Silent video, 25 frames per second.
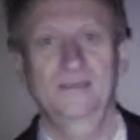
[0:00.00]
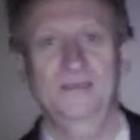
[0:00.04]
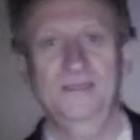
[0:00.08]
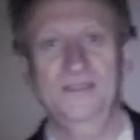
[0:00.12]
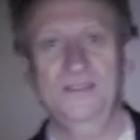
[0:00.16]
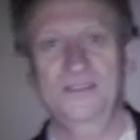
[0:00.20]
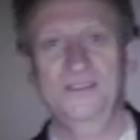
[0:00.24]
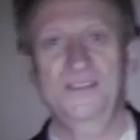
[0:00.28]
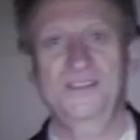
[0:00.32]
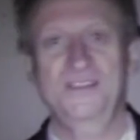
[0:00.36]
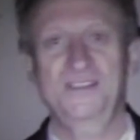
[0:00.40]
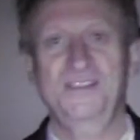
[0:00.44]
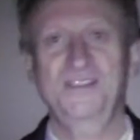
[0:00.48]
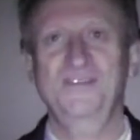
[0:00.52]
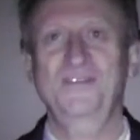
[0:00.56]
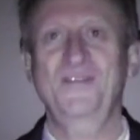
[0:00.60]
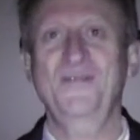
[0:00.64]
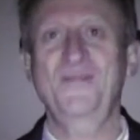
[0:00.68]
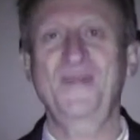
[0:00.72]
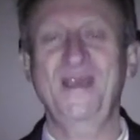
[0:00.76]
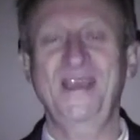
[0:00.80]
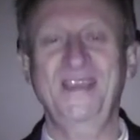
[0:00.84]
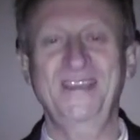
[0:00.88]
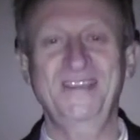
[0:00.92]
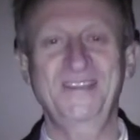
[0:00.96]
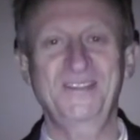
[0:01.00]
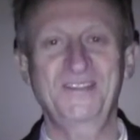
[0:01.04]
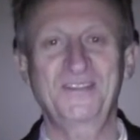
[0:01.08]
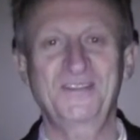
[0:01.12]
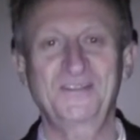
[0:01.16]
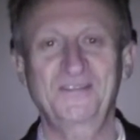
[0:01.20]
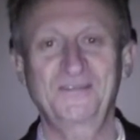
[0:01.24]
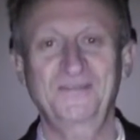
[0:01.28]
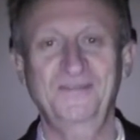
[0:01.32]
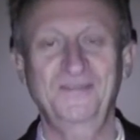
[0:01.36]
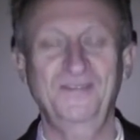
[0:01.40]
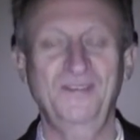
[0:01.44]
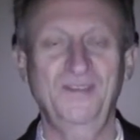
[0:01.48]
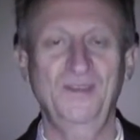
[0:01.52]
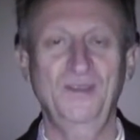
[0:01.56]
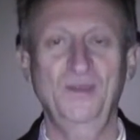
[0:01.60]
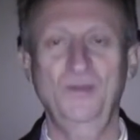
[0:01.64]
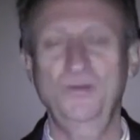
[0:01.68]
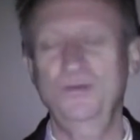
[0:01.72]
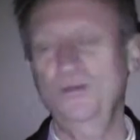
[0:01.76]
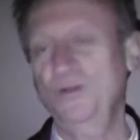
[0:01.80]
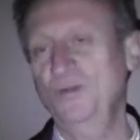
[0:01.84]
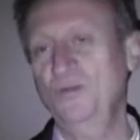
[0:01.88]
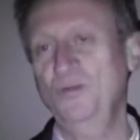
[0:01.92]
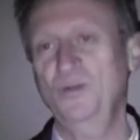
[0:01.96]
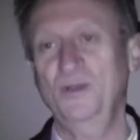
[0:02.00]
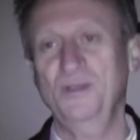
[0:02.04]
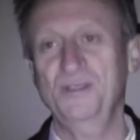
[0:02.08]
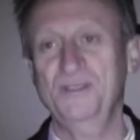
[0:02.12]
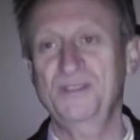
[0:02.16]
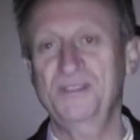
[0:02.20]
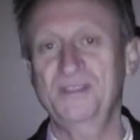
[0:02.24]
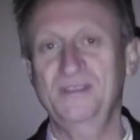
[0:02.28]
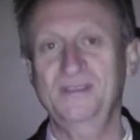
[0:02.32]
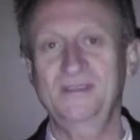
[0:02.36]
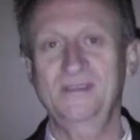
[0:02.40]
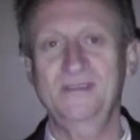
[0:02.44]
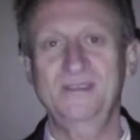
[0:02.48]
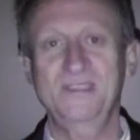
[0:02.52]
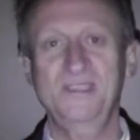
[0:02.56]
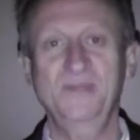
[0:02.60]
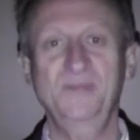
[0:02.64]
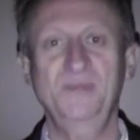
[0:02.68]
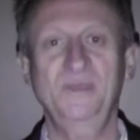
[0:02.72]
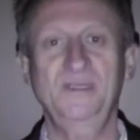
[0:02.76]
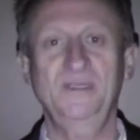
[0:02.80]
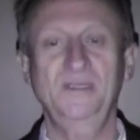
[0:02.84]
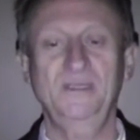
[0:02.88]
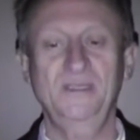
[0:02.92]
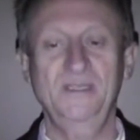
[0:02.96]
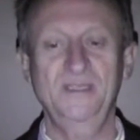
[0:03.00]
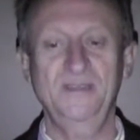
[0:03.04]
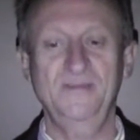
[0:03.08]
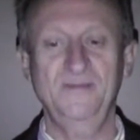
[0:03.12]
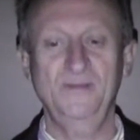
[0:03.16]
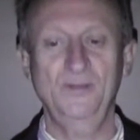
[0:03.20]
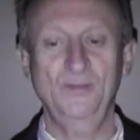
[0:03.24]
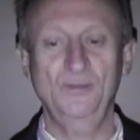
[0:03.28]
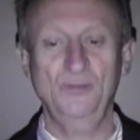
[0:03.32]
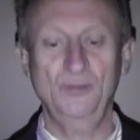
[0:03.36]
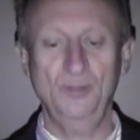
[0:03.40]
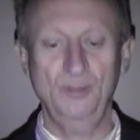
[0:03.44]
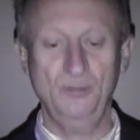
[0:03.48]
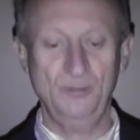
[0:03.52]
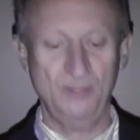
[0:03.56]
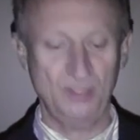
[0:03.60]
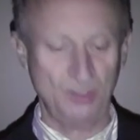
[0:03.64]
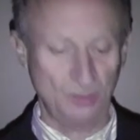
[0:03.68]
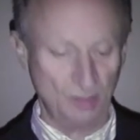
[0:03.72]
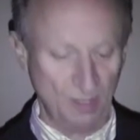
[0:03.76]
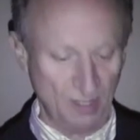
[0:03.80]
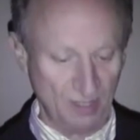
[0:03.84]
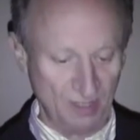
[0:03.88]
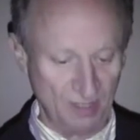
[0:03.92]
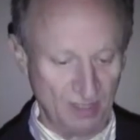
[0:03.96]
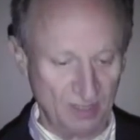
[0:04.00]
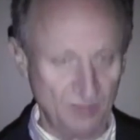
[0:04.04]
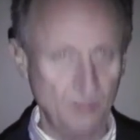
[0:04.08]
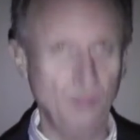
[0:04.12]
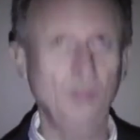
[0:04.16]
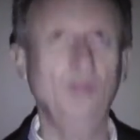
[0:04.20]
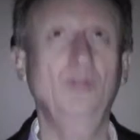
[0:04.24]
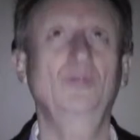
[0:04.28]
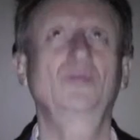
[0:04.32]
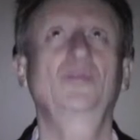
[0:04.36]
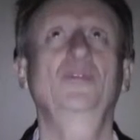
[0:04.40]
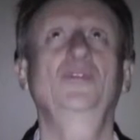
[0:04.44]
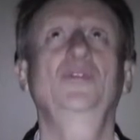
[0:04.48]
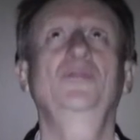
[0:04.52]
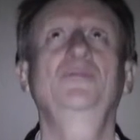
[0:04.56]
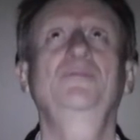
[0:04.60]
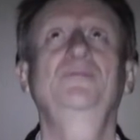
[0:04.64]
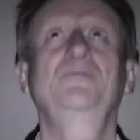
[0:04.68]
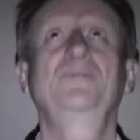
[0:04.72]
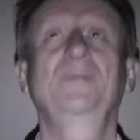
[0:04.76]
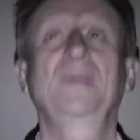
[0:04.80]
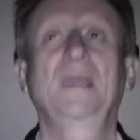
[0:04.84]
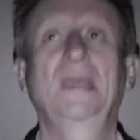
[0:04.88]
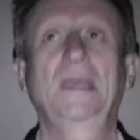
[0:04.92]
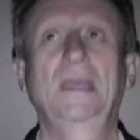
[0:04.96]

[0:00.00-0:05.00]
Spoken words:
This is the remains of what was a typical interview room. It's quite a small room.